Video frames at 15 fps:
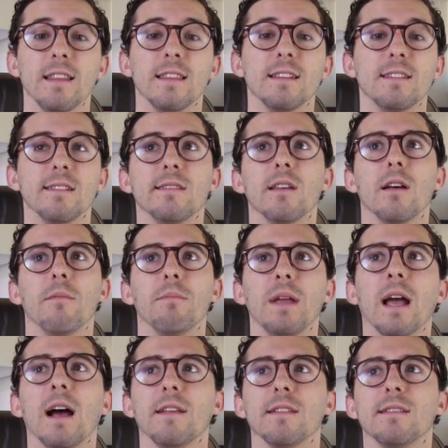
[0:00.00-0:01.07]
this is a
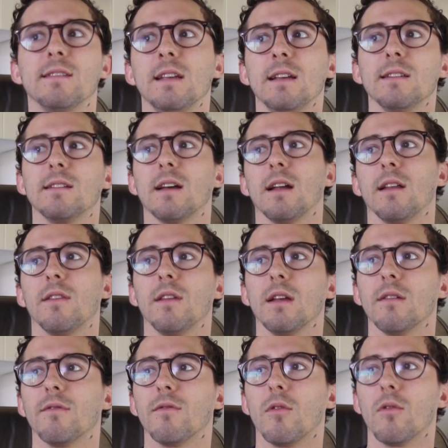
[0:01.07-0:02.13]
behind-the-scenes kind of
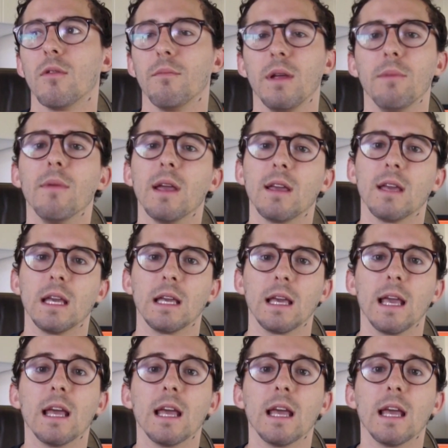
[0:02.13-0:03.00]
thing for me making